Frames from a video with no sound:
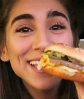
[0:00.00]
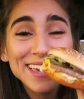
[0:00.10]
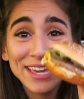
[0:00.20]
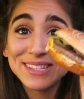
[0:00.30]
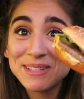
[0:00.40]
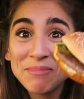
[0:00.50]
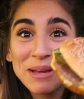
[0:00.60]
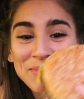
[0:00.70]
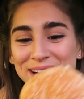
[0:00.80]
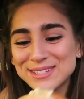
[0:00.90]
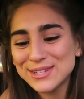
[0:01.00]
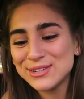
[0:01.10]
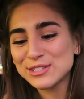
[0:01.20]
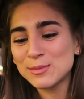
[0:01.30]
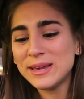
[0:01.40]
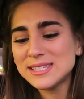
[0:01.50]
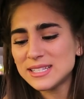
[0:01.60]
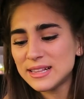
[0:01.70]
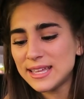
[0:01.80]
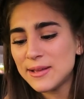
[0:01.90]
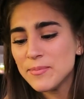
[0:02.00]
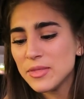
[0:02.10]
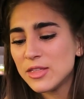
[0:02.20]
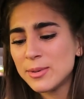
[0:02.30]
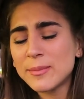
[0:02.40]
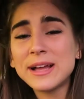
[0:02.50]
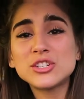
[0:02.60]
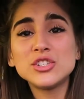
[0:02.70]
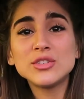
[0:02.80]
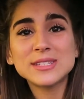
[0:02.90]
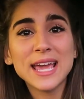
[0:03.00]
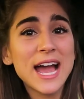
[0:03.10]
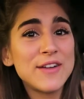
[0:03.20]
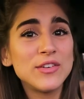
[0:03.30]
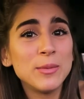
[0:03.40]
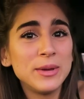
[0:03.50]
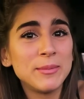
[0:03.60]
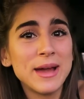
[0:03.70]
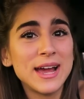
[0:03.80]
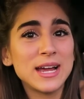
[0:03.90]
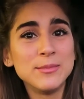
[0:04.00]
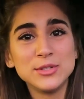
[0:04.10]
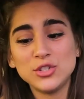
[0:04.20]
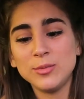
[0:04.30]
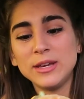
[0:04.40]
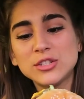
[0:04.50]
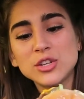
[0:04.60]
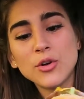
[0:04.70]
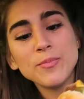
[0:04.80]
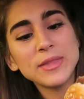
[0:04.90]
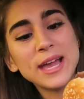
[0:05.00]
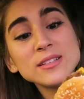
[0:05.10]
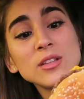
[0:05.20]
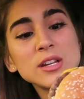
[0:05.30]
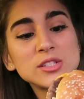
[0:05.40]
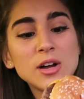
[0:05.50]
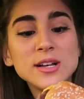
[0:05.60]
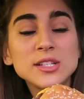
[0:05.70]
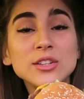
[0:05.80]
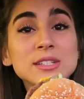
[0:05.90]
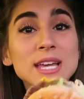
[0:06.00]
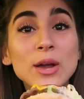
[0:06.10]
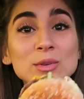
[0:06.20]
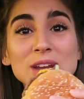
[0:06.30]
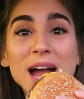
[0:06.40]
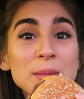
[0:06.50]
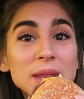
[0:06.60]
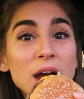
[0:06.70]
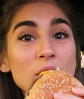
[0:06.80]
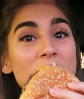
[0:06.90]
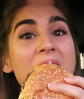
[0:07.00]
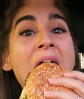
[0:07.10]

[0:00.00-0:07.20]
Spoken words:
he is the Big Mac Jr. So basically the Big Mac Jr. is like half of the Big Mac, I'm assuming. So it has a lot of sauce, it looks like, which I'm down.